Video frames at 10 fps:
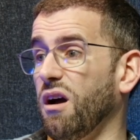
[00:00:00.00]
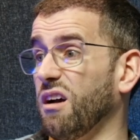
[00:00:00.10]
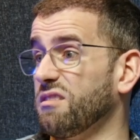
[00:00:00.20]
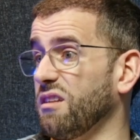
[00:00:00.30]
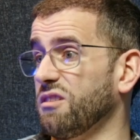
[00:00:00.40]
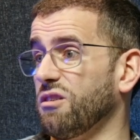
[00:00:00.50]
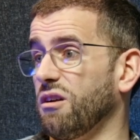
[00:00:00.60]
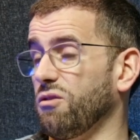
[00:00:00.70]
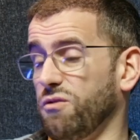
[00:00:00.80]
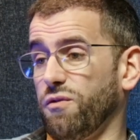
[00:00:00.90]
a
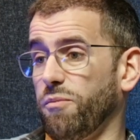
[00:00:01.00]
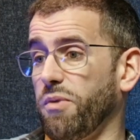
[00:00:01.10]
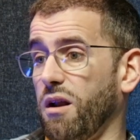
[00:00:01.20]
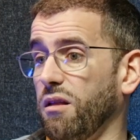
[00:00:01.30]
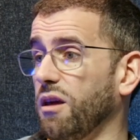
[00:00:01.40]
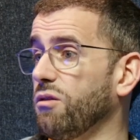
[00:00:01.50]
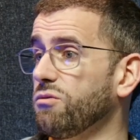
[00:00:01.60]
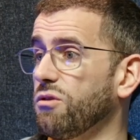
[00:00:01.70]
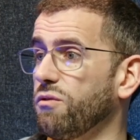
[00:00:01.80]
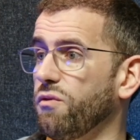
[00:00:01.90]
solicitor or for
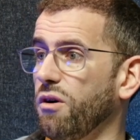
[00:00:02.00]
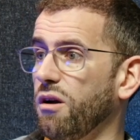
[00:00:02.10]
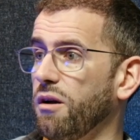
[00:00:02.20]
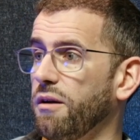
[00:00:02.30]
paralegals or for